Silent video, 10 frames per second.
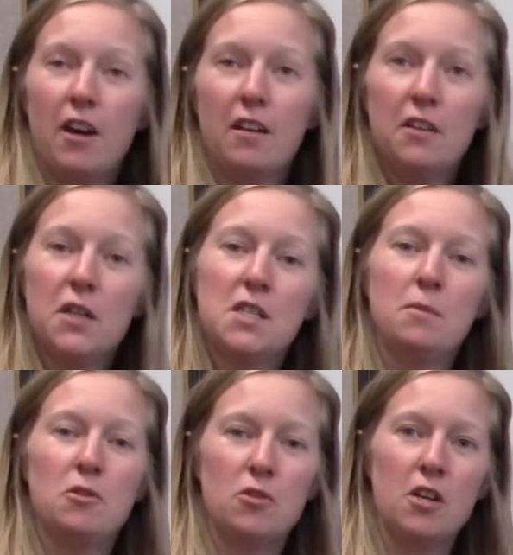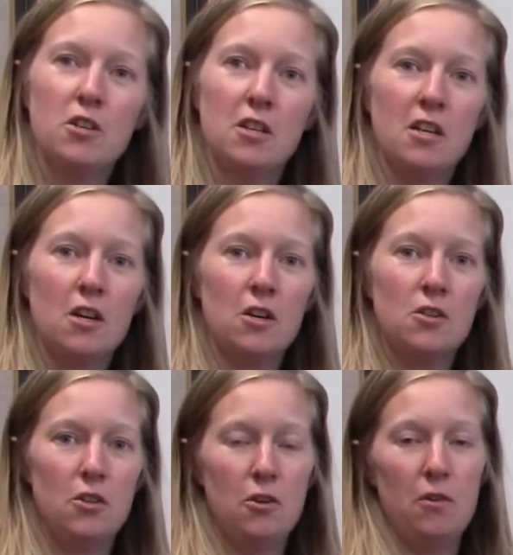a little demonstration here
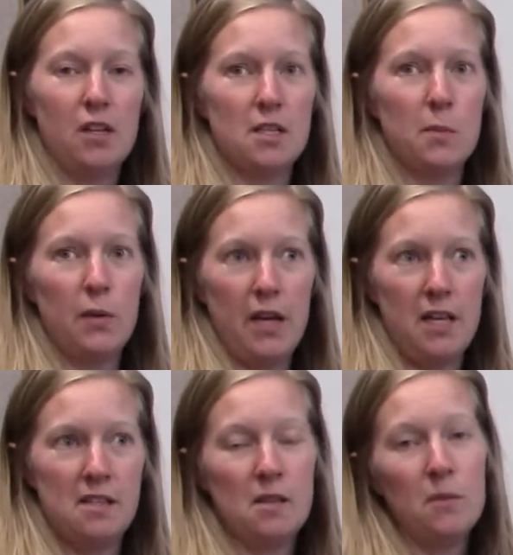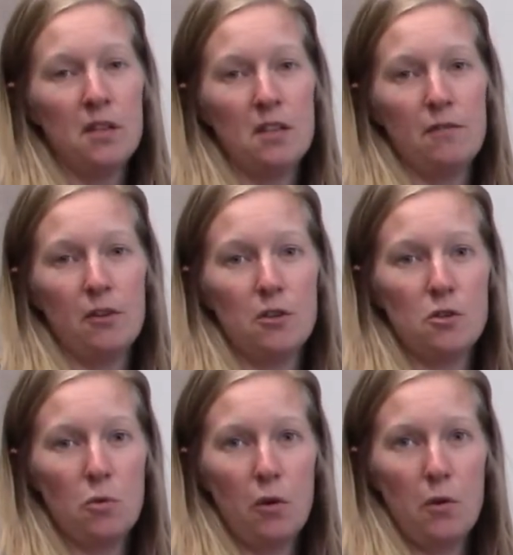to explain some of the different
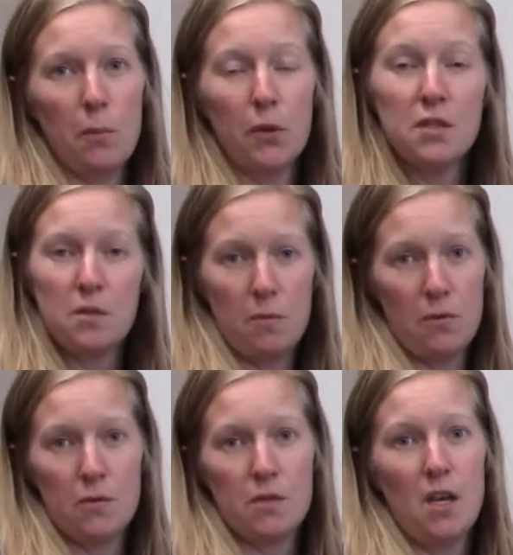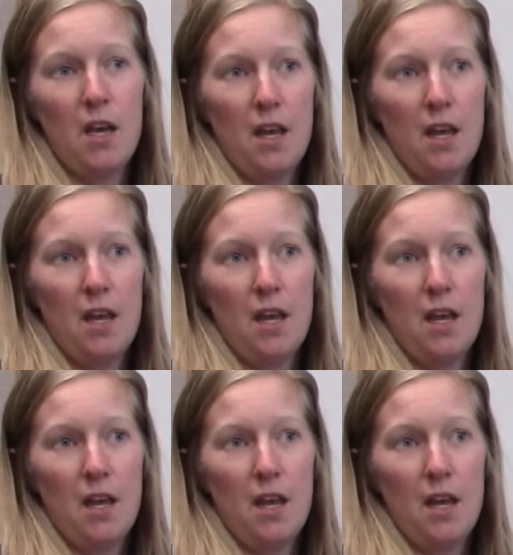soil principles